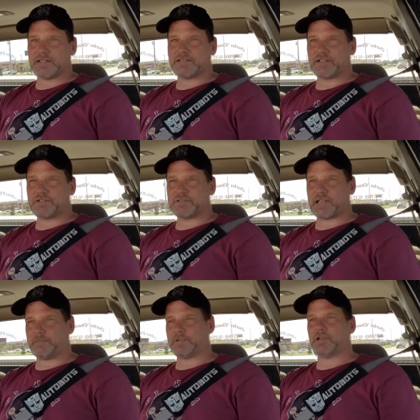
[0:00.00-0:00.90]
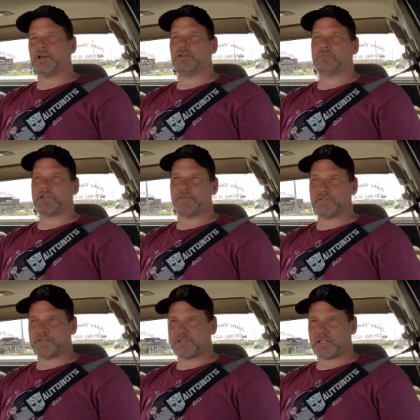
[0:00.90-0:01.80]
it's not your time to go. I'm
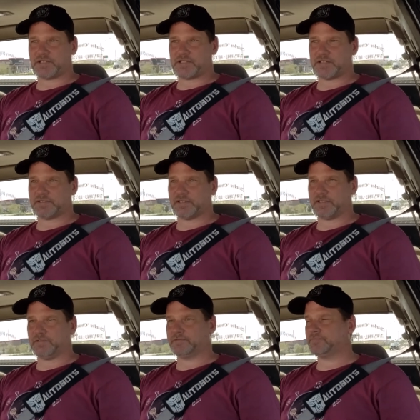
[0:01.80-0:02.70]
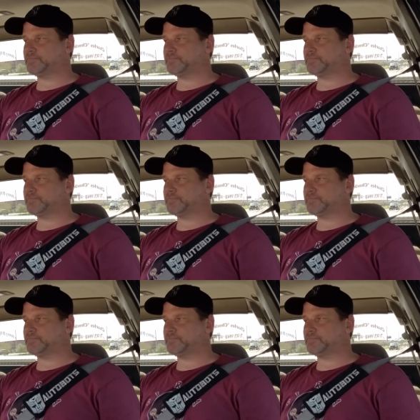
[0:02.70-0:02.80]
giving you a second chance to live.